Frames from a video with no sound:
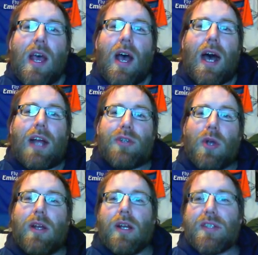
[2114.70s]
Uh,
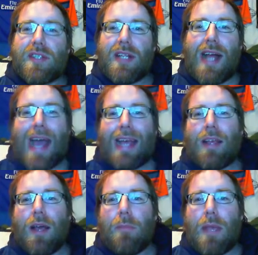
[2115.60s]
join our Slack.
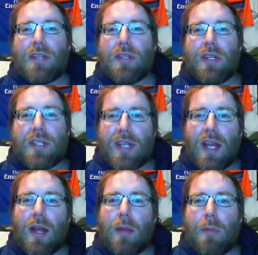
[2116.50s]
Uh, make sure to
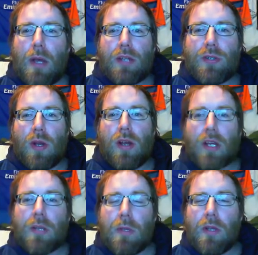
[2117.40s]
sign up. Uh, join our
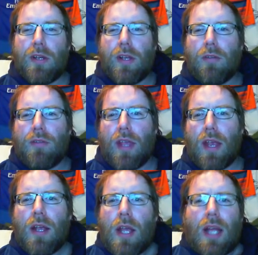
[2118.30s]
community over there.